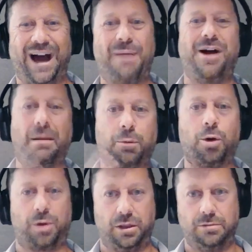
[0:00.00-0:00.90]
I'm not
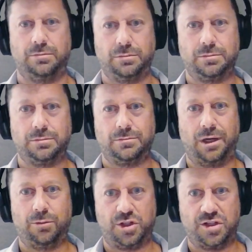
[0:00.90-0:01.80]
broken,
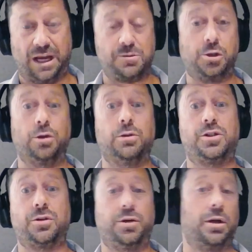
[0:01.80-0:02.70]
right? Which is
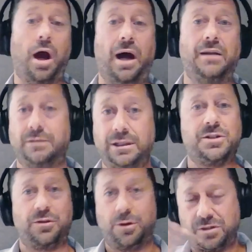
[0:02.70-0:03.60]
absolutely true. You're not.
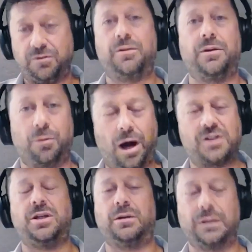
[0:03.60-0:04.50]
So those of you that are
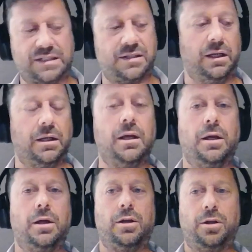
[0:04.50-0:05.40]
watching or listening,
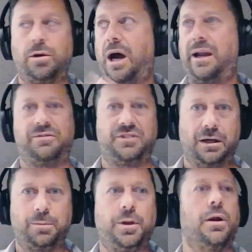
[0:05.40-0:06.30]
you're not
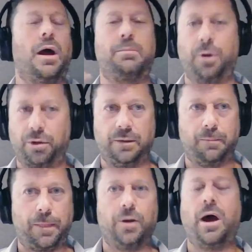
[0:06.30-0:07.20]
effed up. You're not
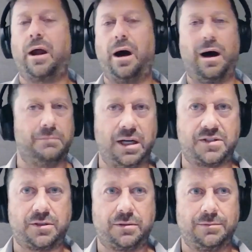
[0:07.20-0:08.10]
broken. You're not a hot
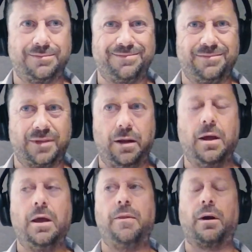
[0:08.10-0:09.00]
mess.
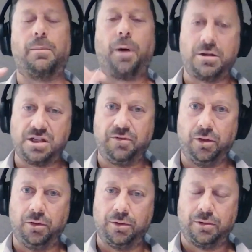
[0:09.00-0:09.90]
Okay. There are parts of
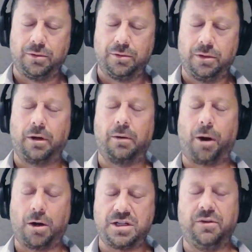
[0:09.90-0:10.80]
you that
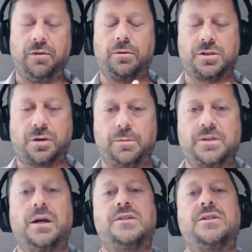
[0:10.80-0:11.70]
was
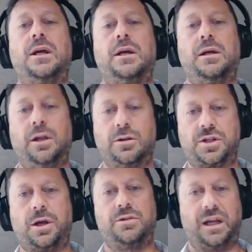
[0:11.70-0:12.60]
traumatized
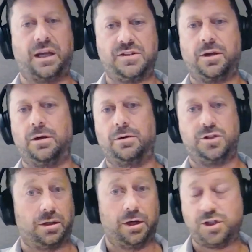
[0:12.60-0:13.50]
years ago, decades ago,
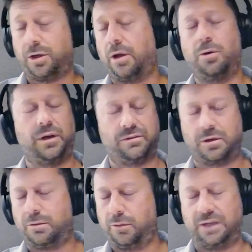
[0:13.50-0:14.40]
a generation ago,
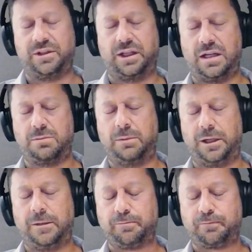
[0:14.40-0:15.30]
whatever the case
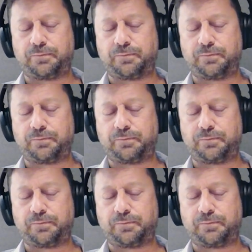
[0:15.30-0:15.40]
may be.